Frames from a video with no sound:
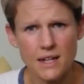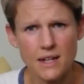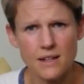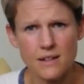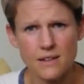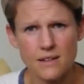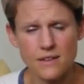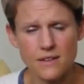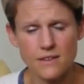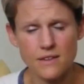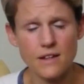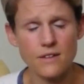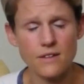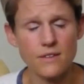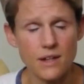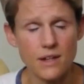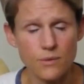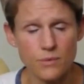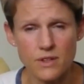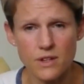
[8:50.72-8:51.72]
yeah, that
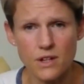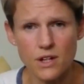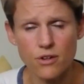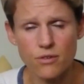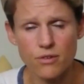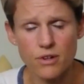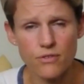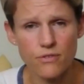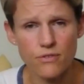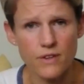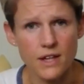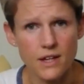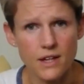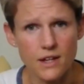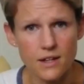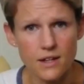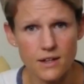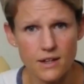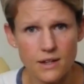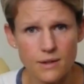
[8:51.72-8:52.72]
sounds absolutely
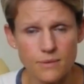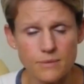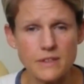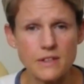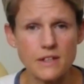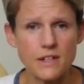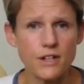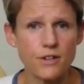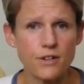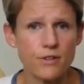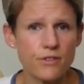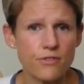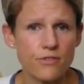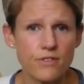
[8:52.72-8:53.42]
horrific. The